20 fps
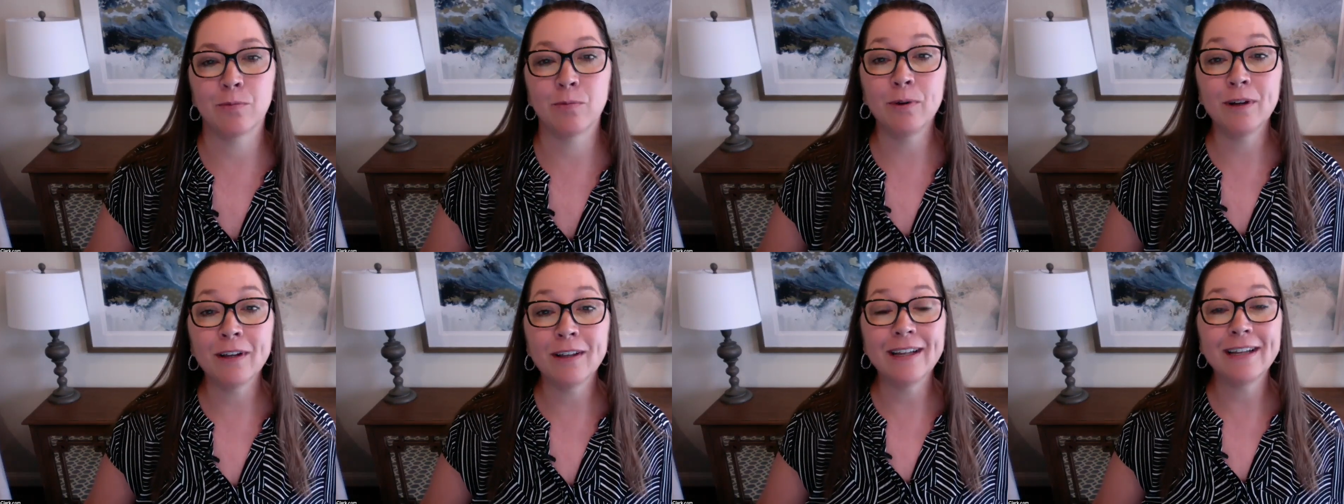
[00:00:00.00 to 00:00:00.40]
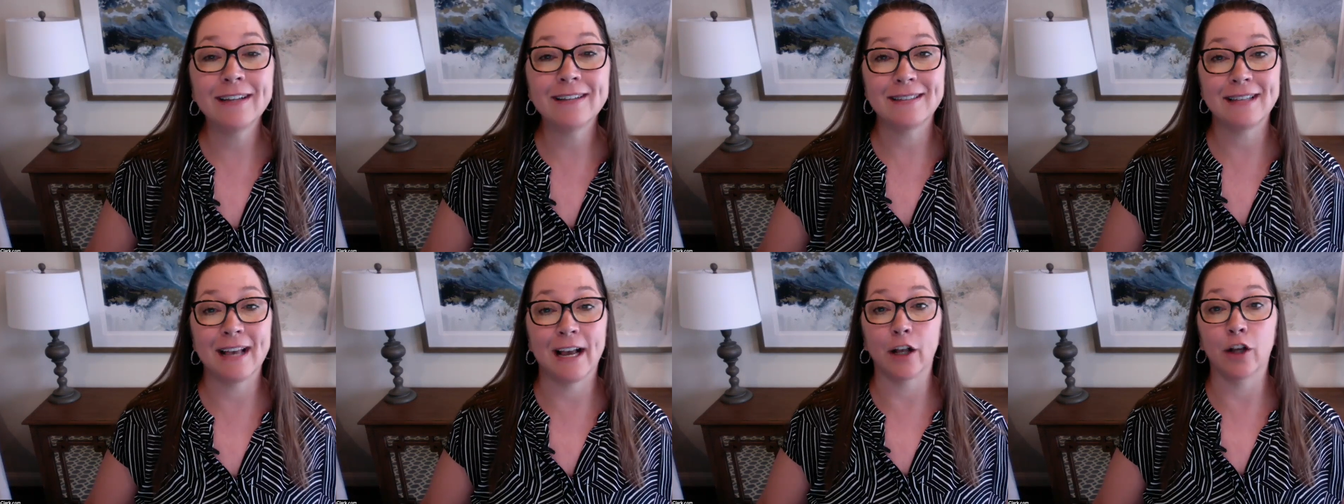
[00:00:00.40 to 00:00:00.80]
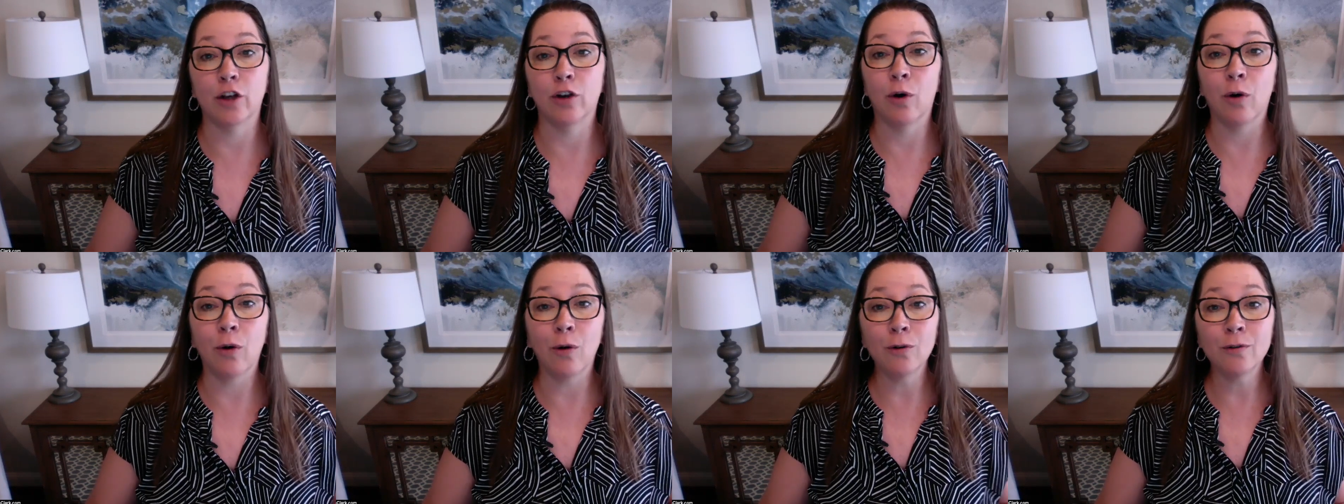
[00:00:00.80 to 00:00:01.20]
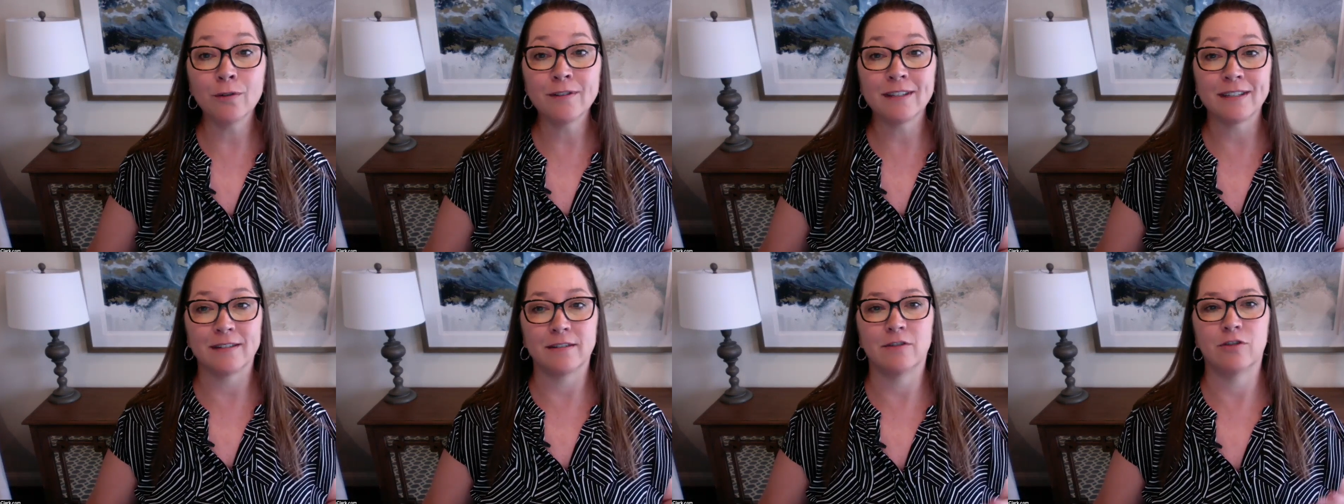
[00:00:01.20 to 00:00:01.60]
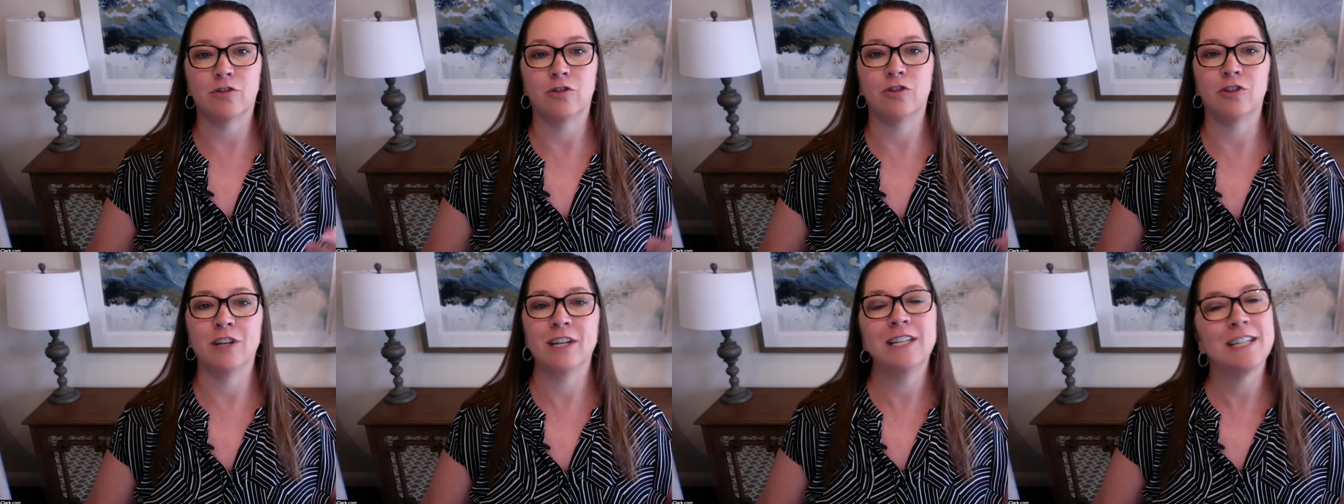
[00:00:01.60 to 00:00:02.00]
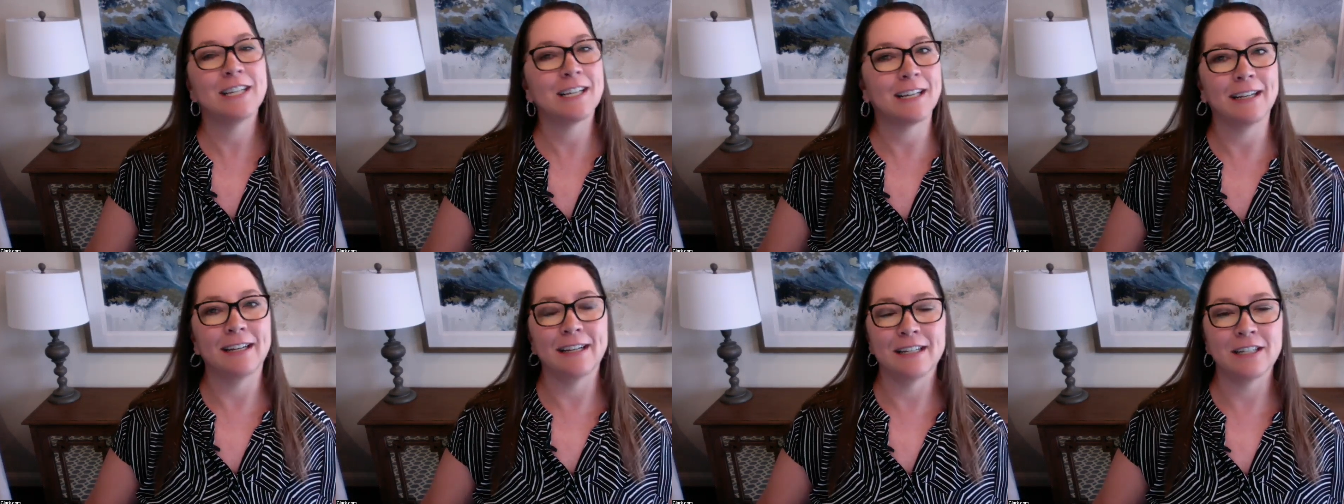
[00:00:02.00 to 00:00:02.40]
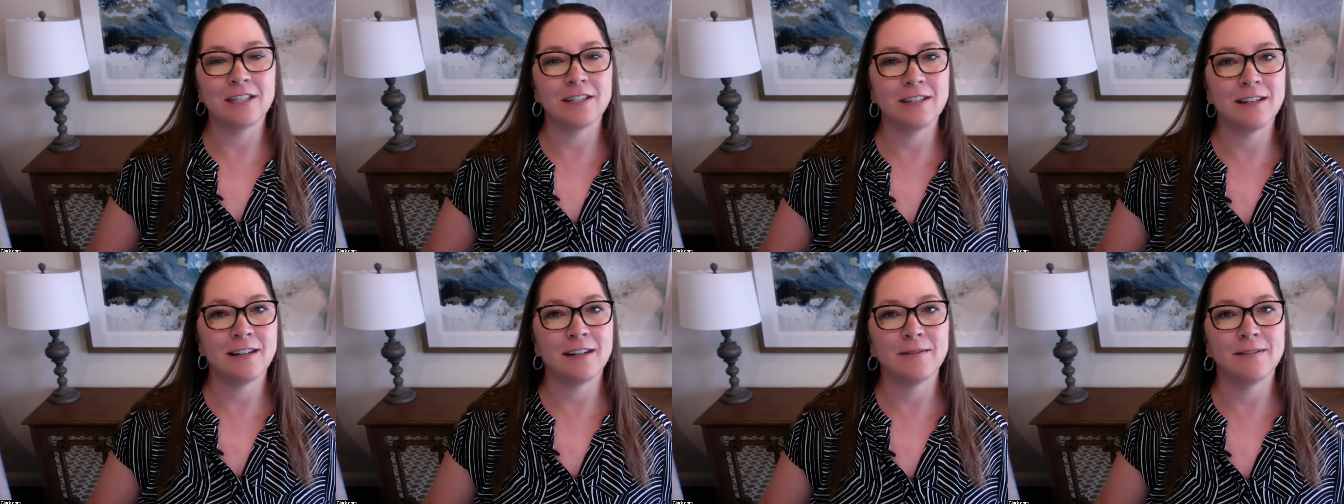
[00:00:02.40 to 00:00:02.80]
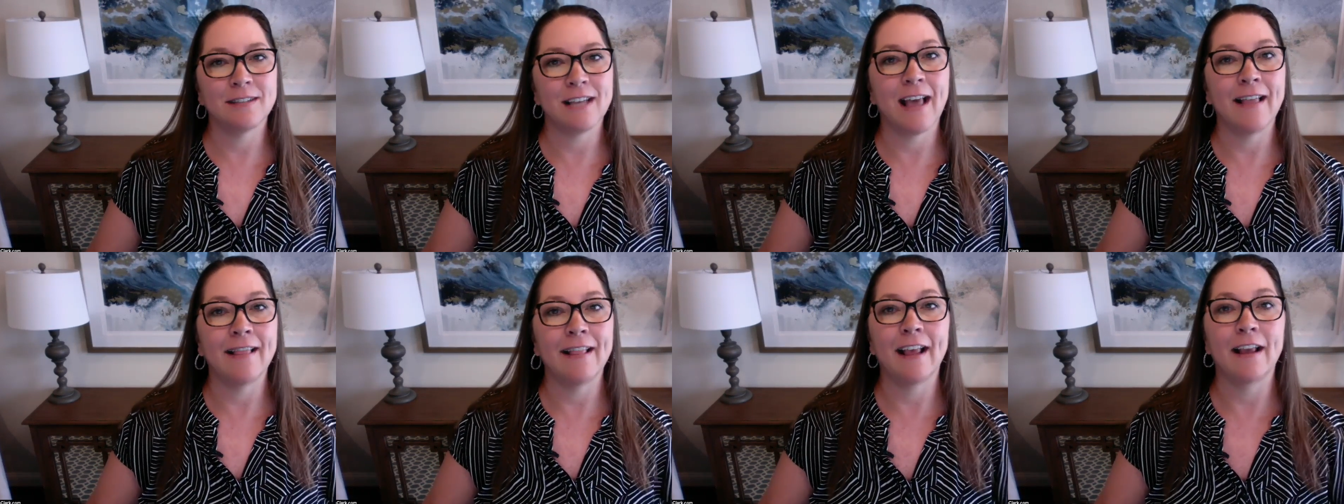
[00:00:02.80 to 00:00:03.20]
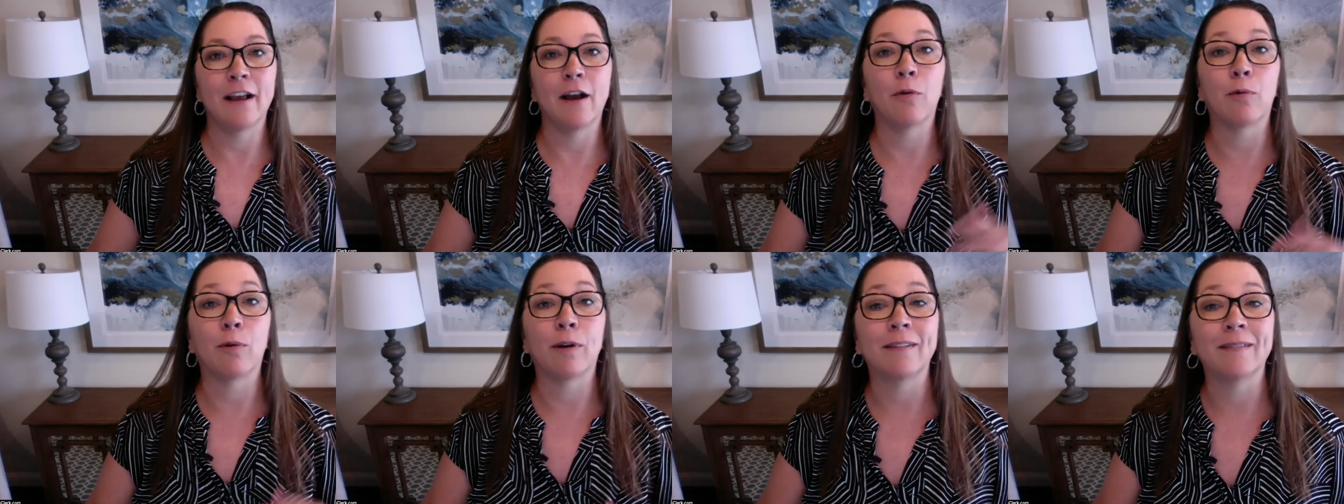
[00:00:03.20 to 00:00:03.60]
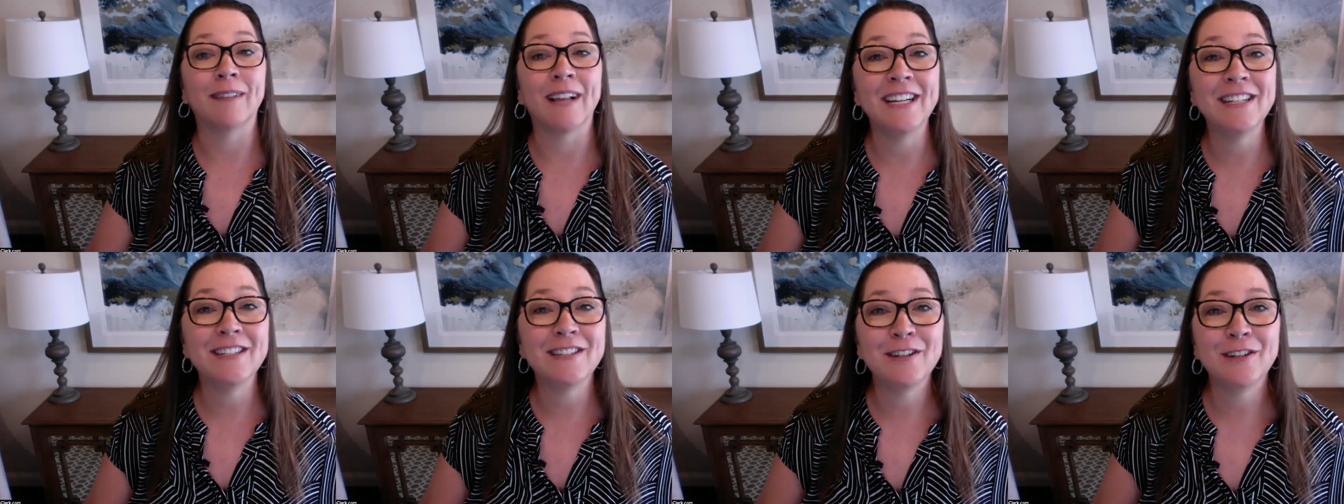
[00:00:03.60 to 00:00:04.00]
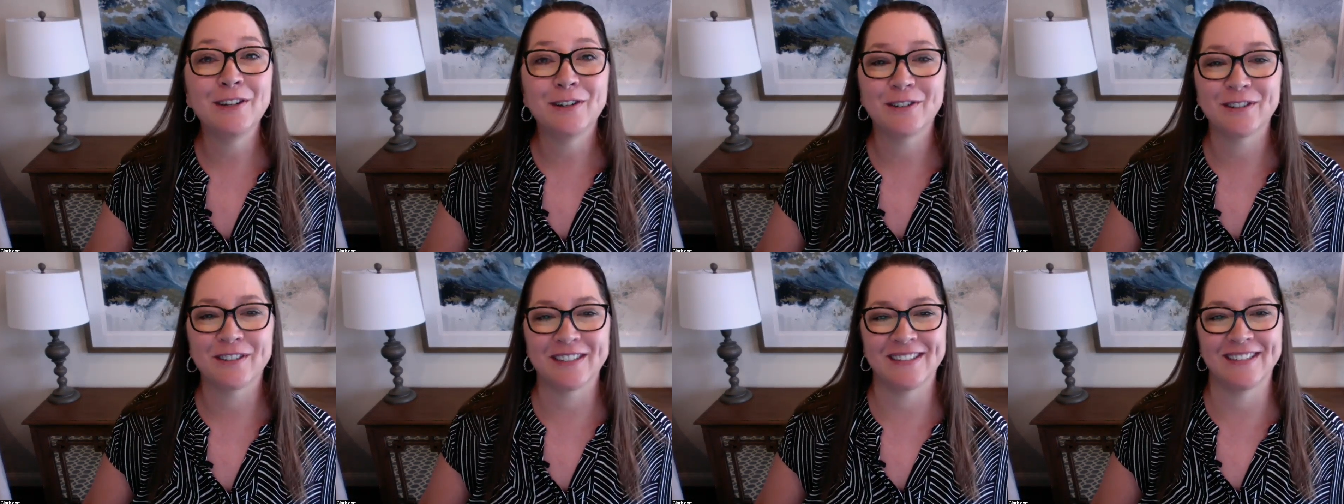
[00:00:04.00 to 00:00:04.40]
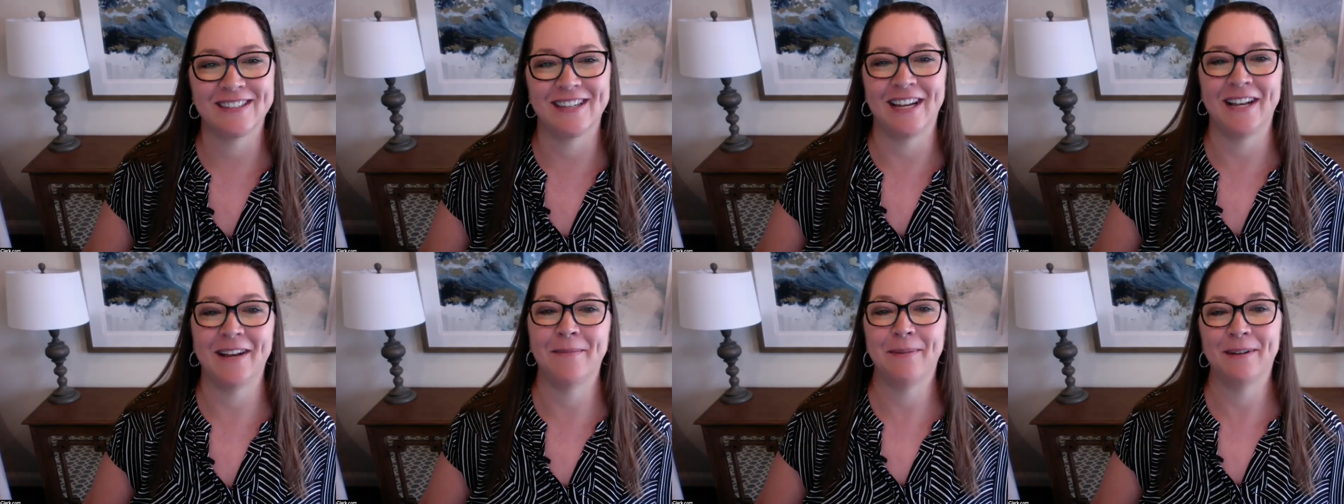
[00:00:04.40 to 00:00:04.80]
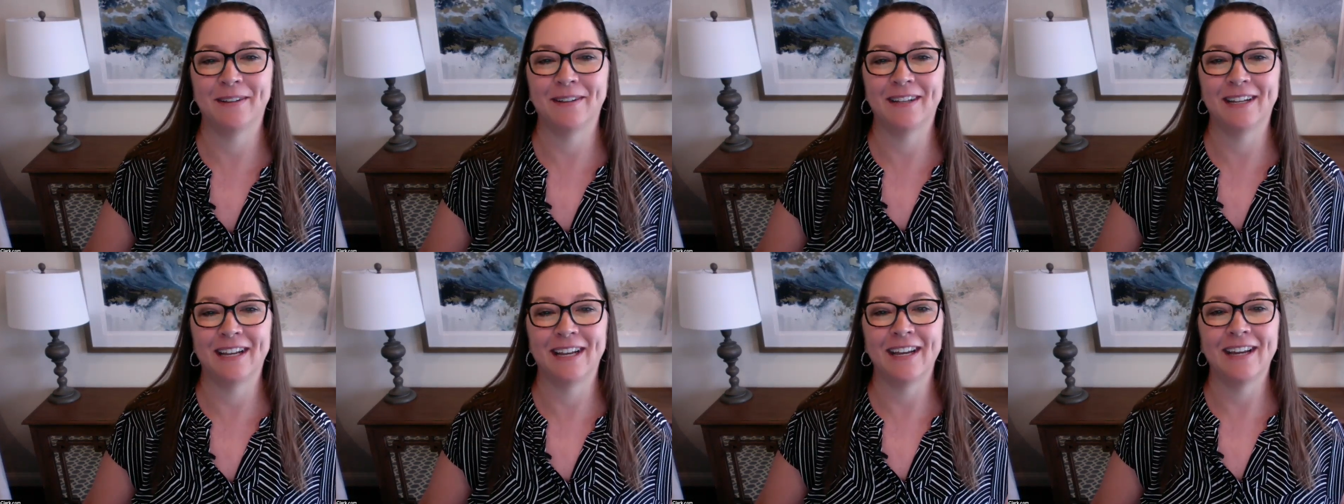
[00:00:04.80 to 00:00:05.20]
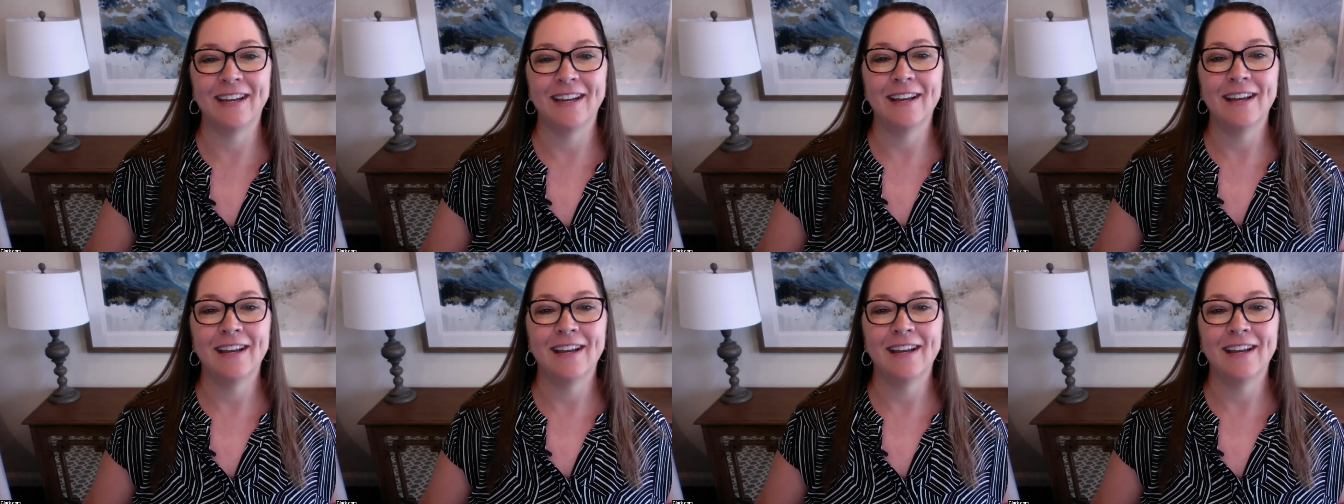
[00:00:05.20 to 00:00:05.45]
really set goals and strategic initiatives and they relate to your sustainability